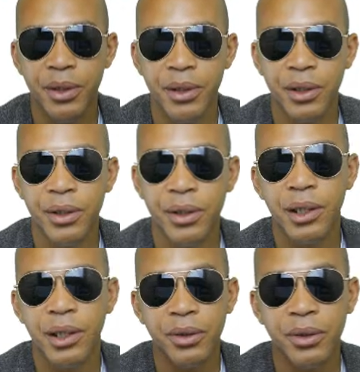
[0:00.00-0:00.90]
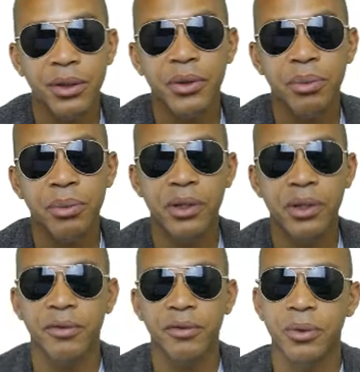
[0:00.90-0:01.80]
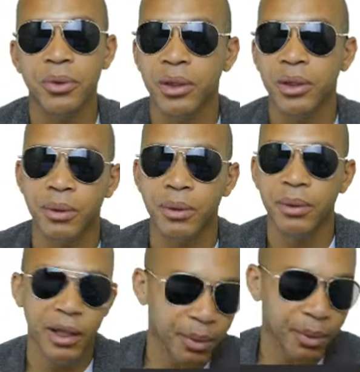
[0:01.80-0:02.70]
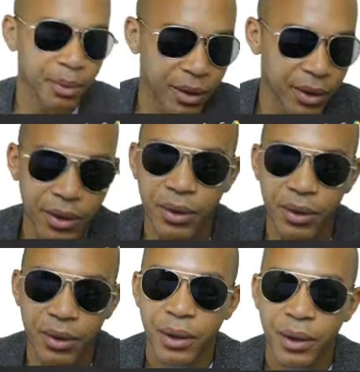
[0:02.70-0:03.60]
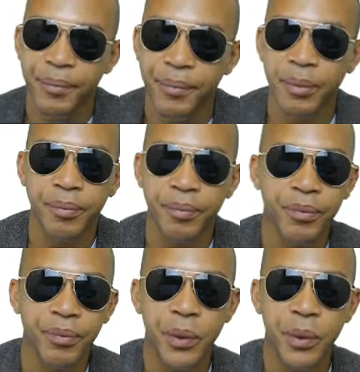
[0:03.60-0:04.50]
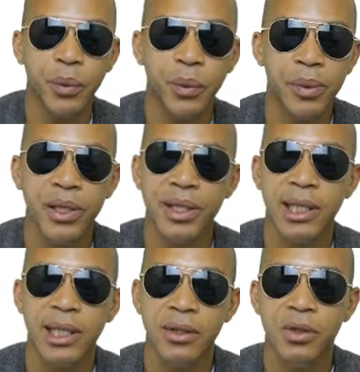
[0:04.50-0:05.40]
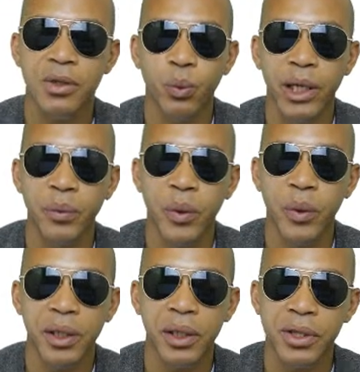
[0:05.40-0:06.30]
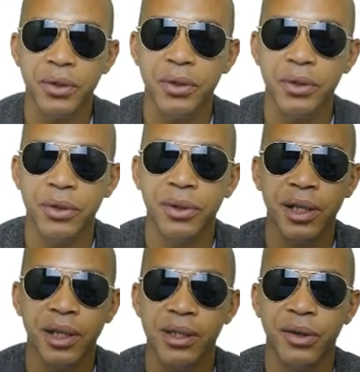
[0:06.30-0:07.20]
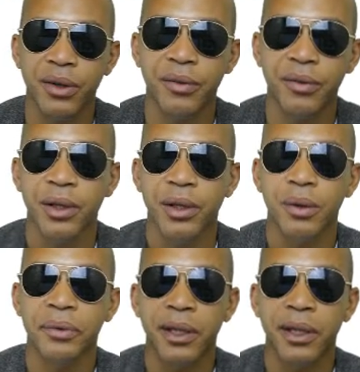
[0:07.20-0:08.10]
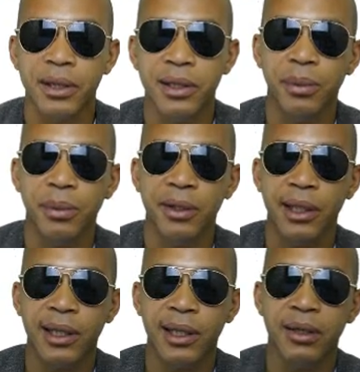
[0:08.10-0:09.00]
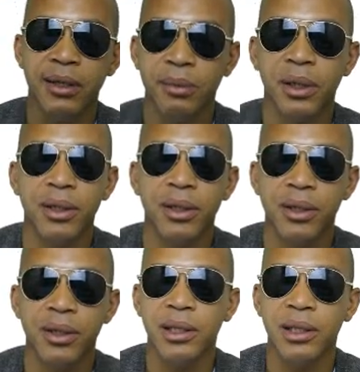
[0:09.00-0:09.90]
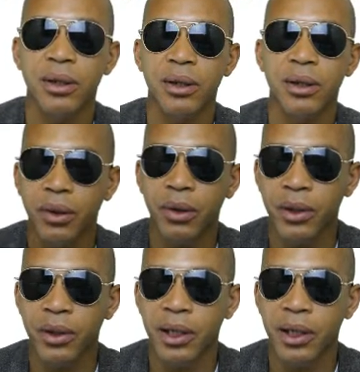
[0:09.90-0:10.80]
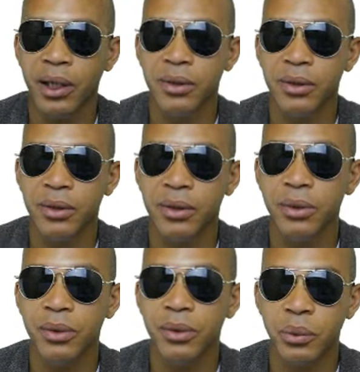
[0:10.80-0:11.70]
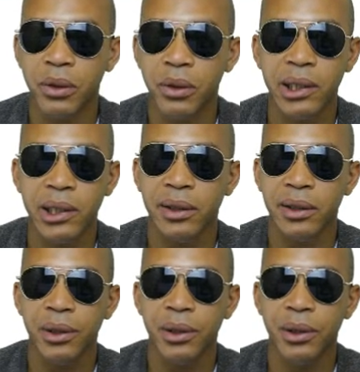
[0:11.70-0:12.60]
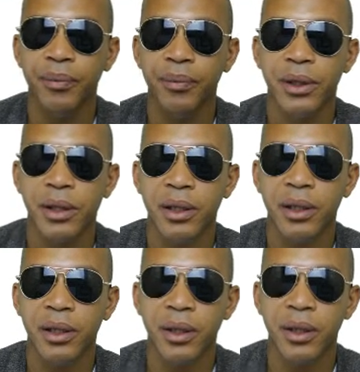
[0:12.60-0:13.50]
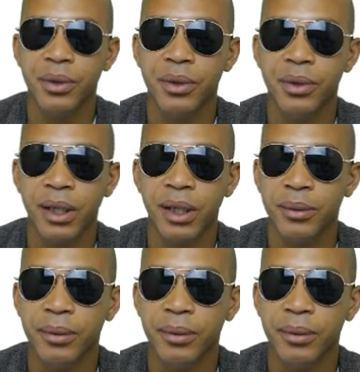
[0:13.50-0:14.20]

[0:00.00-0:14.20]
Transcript: With WordPress sites, it's way easier to do this kind of stuff. With HTML sites, because you need to learn coding, like how to do this that we're looking at right here, it becomes like, you have to really put some time in to learn how to